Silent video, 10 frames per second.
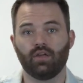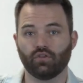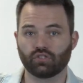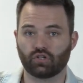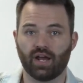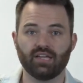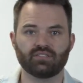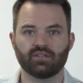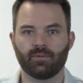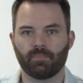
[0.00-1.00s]
there's
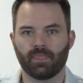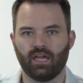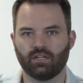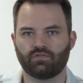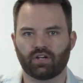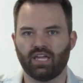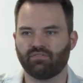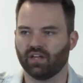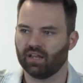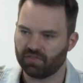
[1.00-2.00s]
grace and is forgiven.